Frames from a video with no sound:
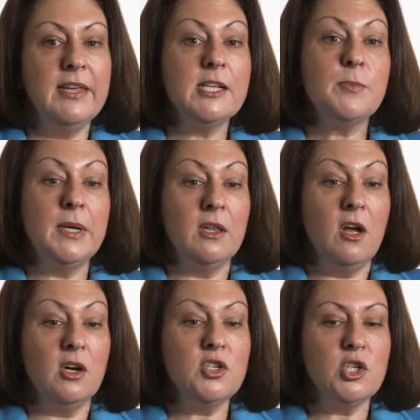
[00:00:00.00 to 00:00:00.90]
think it's been a
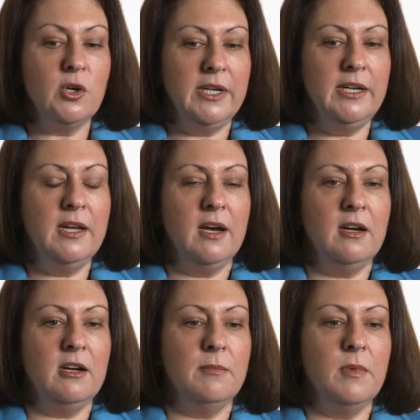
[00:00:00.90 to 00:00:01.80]
long journey,
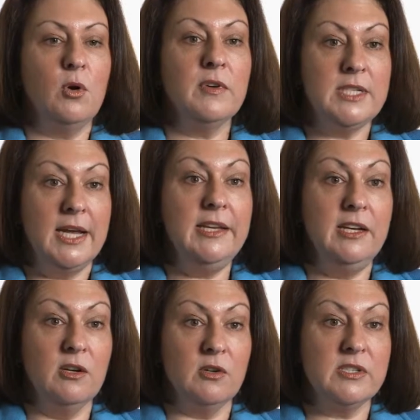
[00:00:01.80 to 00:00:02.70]
over 10
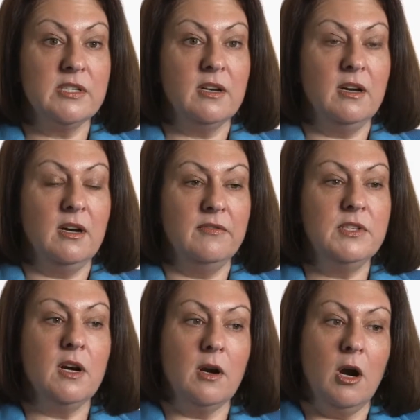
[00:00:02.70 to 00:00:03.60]
years,
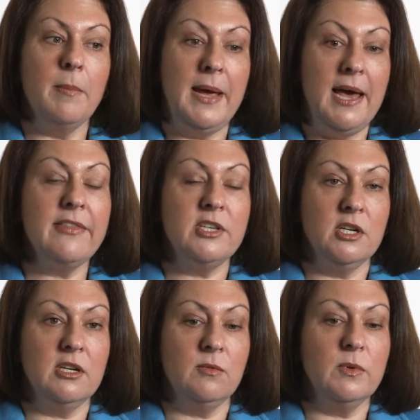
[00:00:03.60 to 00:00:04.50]
to our path
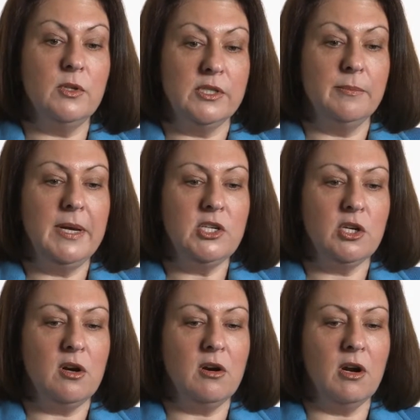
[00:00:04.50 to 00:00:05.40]
to reducing
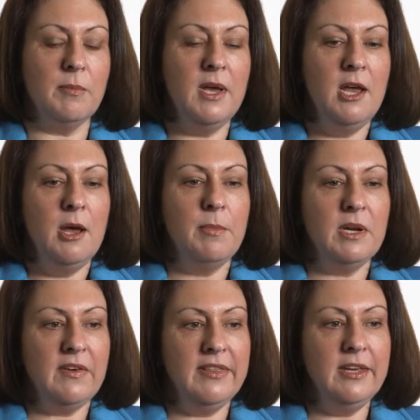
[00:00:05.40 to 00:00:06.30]
patient harm. But
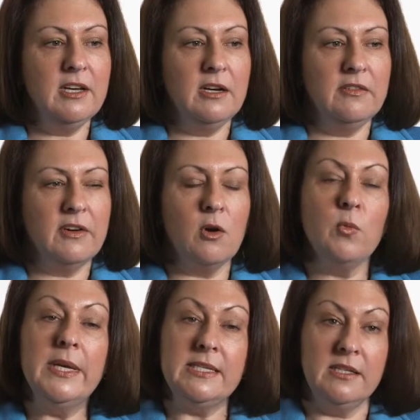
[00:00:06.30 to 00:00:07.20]
if I think of a
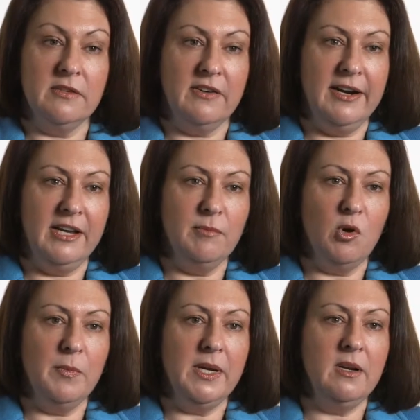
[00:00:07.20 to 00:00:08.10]
recent defining
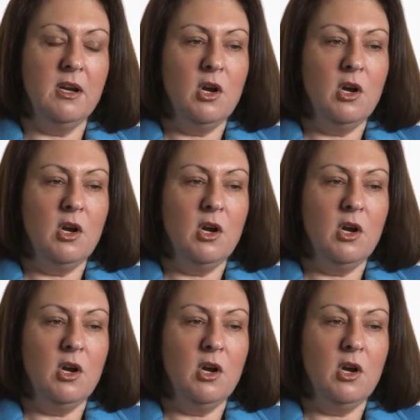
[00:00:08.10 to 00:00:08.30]
moment,